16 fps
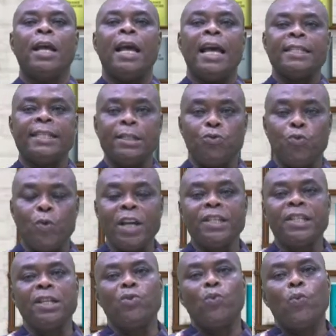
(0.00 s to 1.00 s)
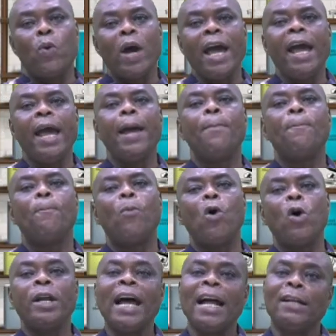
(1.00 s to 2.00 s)
A situation where
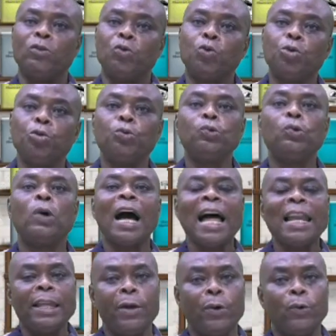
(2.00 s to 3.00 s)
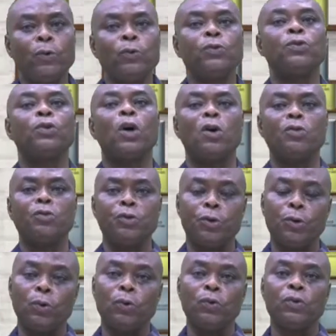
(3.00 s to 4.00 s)
more than two alleles
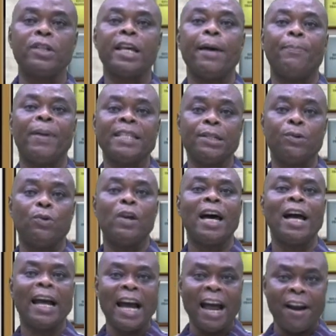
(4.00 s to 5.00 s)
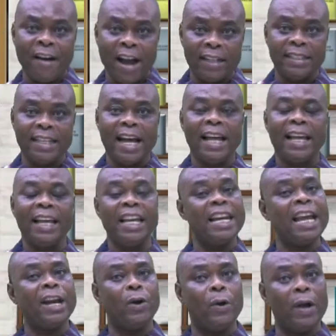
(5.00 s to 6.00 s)
controls a particular character
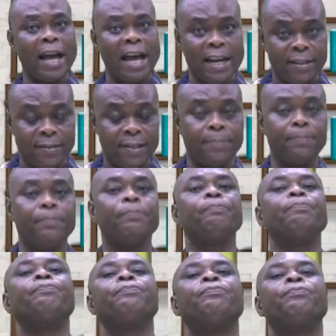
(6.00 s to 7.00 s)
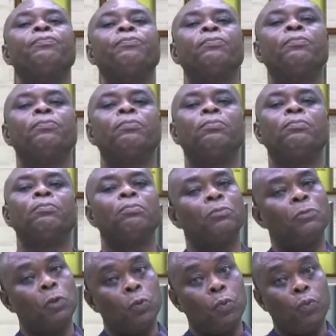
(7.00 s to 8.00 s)
in an organism,
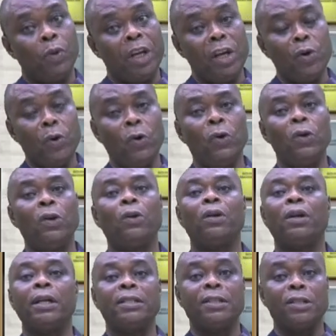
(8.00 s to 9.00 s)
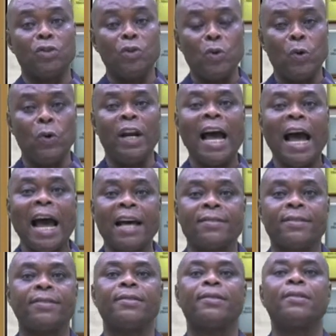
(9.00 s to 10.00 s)
it is known
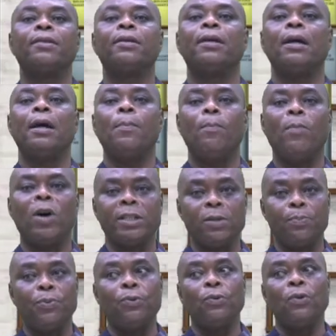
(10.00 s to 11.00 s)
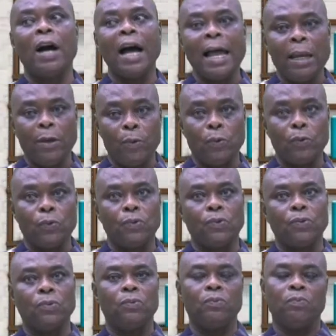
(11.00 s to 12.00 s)
as multiple
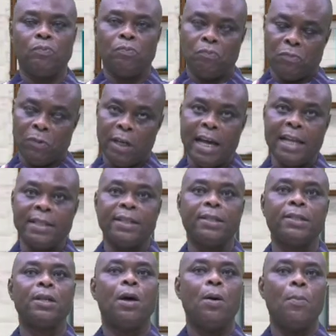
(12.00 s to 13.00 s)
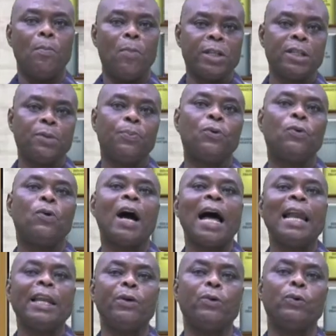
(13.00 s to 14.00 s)
alleles. That is, multiple
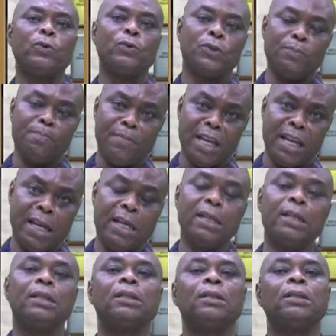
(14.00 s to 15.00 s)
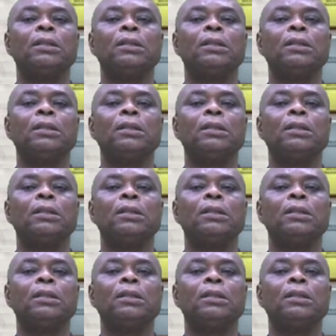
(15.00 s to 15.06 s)
alleles mean